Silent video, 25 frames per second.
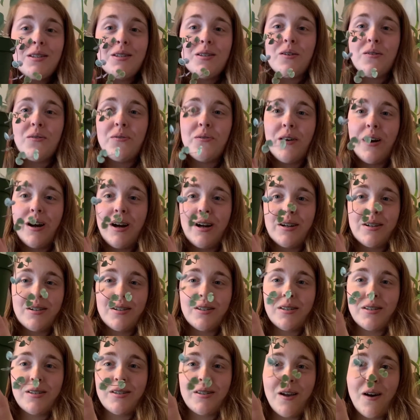so far.
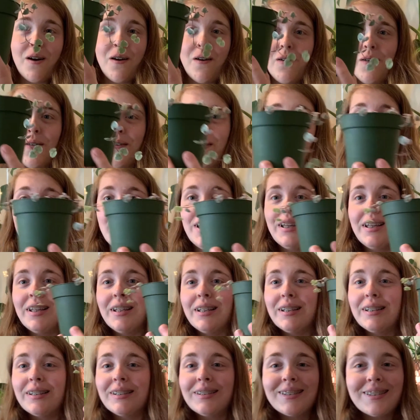So
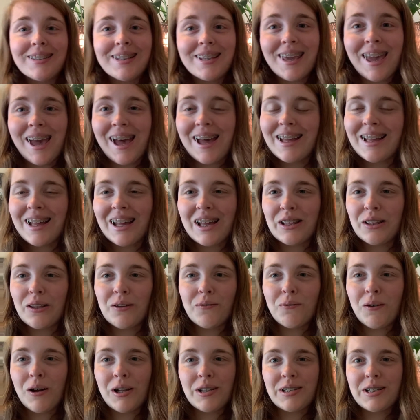yeah, I
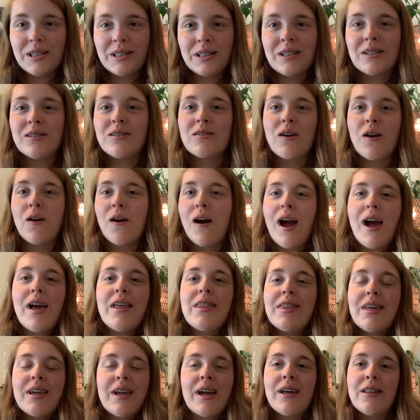love watching this grow. I
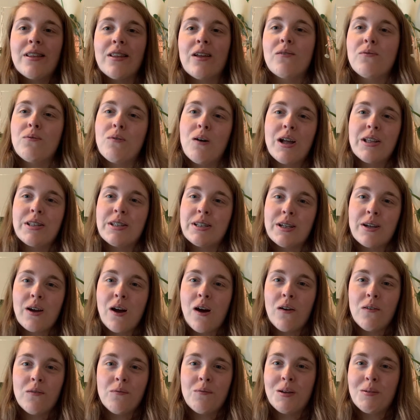think I love watching
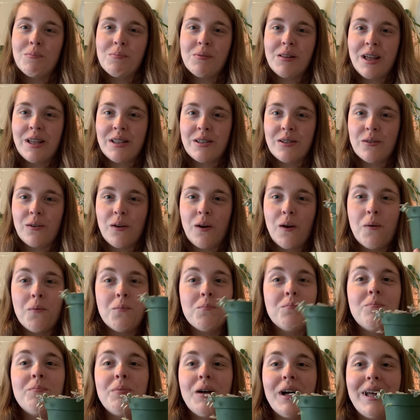all of my plants grow,
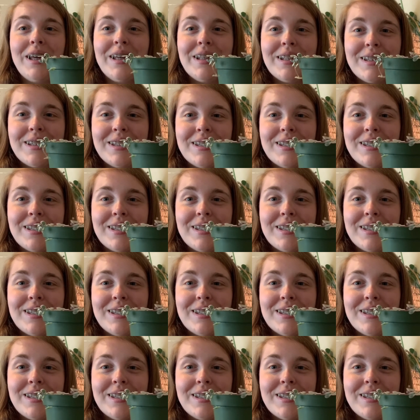but